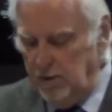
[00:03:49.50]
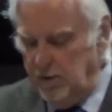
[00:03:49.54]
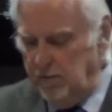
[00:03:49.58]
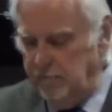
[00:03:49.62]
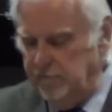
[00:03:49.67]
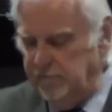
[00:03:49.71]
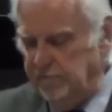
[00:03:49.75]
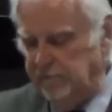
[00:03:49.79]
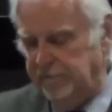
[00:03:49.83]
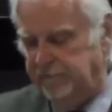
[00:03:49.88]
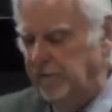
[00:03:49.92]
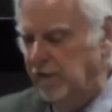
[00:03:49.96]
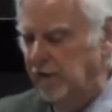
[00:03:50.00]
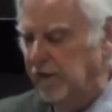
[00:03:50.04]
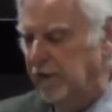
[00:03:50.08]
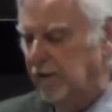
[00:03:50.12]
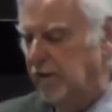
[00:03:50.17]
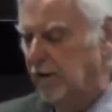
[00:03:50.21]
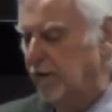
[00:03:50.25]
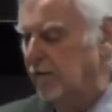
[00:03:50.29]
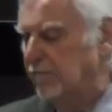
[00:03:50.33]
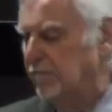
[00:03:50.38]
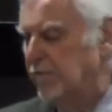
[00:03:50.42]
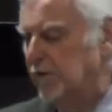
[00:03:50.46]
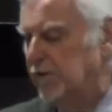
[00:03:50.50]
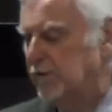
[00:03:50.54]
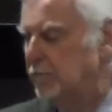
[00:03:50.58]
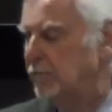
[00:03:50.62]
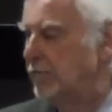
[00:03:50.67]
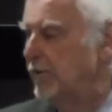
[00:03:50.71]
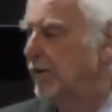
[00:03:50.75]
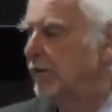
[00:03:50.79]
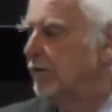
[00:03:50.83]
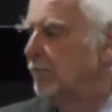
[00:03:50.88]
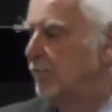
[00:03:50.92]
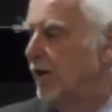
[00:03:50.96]
fulfilling our
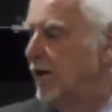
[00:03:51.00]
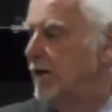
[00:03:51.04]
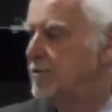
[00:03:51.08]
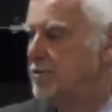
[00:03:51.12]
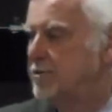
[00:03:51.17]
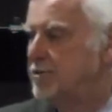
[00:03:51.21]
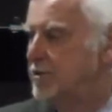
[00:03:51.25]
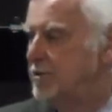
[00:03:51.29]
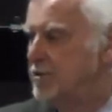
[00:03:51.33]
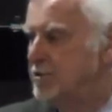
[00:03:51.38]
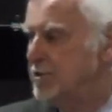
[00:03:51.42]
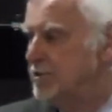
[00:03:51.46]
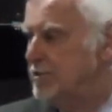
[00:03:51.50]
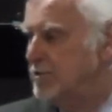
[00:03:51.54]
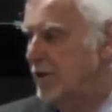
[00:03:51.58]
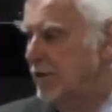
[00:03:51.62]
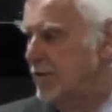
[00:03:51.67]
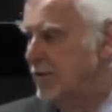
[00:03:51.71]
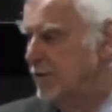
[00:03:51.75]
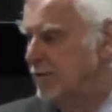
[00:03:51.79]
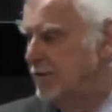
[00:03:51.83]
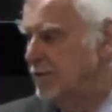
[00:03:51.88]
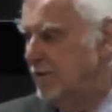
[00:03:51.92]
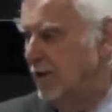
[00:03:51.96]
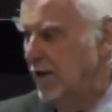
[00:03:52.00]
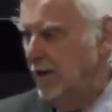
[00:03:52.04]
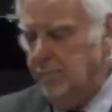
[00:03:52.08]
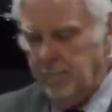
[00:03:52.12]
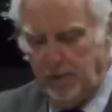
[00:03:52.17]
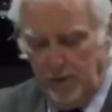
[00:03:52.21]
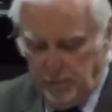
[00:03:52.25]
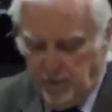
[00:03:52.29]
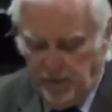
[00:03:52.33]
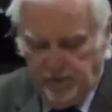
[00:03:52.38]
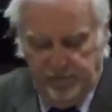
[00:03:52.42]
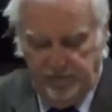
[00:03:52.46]
victory in Christ Jesus all the time.
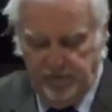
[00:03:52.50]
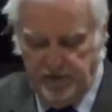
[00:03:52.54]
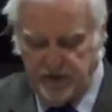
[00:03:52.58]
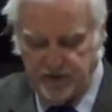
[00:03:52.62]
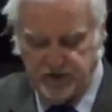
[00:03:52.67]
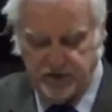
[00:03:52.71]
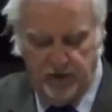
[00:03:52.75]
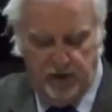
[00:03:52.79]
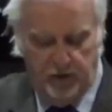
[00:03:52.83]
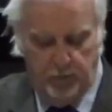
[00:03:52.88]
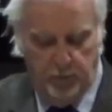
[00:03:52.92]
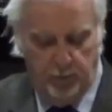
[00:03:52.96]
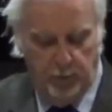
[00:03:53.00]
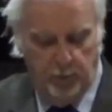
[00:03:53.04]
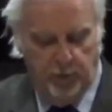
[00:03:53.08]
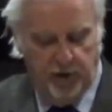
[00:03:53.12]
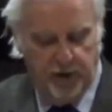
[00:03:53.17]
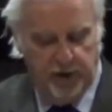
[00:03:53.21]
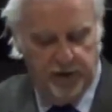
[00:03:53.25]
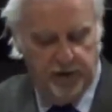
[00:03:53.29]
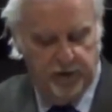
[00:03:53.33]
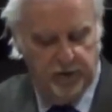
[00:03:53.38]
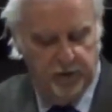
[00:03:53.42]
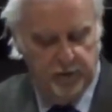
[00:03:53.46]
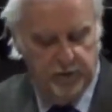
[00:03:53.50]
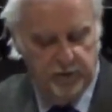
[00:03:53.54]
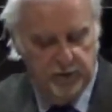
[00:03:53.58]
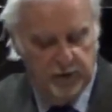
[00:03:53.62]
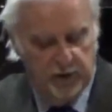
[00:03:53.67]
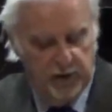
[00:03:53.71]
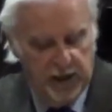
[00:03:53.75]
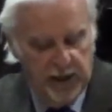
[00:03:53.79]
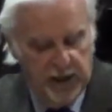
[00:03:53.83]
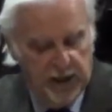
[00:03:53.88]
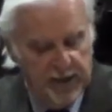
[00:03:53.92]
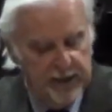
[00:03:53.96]
I believe that's all we want to do,
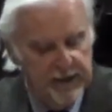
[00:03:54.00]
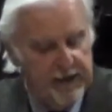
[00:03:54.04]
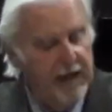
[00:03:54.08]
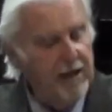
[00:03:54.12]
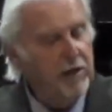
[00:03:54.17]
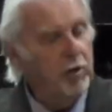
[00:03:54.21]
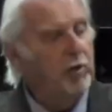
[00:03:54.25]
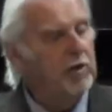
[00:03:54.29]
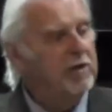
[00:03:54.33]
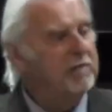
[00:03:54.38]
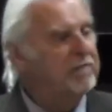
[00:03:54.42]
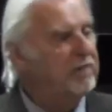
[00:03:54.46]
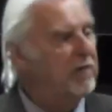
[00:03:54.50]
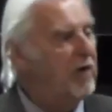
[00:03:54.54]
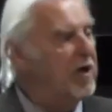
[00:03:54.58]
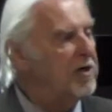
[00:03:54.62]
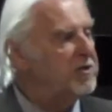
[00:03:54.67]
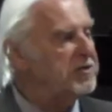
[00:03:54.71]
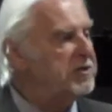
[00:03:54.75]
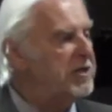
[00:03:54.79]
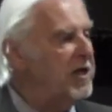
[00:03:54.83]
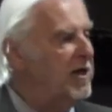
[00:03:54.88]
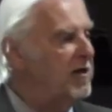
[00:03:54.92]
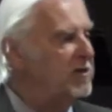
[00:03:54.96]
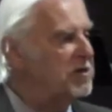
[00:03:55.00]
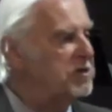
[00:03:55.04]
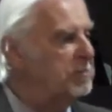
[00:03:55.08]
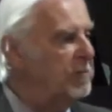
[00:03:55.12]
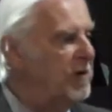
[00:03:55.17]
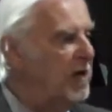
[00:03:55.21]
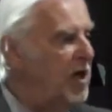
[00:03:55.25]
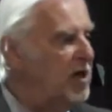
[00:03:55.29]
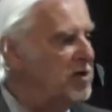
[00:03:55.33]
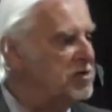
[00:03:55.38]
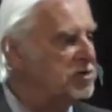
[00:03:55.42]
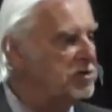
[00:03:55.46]
not only for ourselves, but
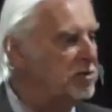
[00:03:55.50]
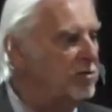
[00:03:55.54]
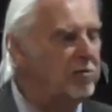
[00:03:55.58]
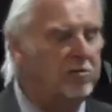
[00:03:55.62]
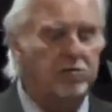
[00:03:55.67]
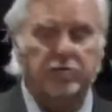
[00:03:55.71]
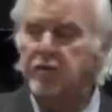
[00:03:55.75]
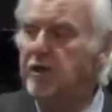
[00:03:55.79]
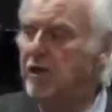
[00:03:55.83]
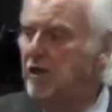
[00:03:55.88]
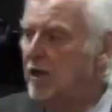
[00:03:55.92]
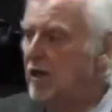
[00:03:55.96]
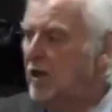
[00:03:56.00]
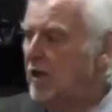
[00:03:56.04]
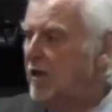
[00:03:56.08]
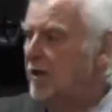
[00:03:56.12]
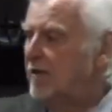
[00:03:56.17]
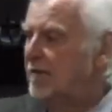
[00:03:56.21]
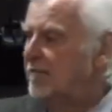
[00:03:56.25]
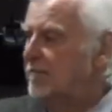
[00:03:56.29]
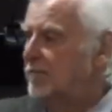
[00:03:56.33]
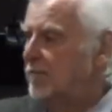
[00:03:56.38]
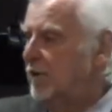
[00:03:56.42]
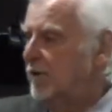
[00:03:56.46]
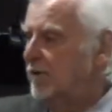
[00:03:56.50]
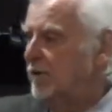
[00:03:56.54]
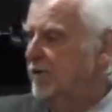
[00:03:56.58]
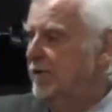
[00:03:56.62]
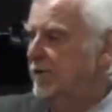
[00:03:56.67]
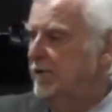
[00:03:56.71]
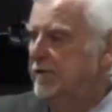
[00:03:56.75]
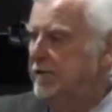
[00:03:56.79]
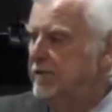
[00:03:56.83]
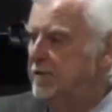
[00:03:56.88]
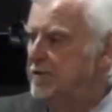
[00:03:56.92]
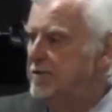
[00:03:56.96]
also for our
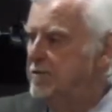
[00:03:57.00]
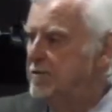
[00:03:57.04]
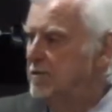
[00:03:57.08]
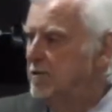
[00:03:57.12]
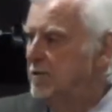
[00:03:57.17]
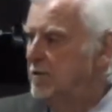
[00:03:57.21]
kids